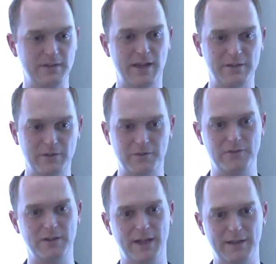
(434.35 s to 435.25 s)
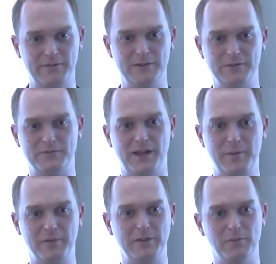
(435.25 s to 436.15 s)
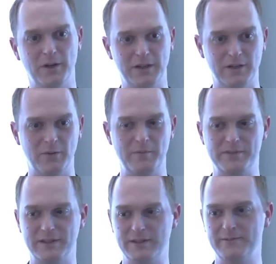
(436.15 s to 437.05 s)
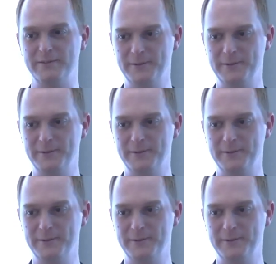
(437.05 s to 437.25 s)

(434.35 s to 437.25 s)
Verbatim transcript: sound of a three and a half inch floppy running a website.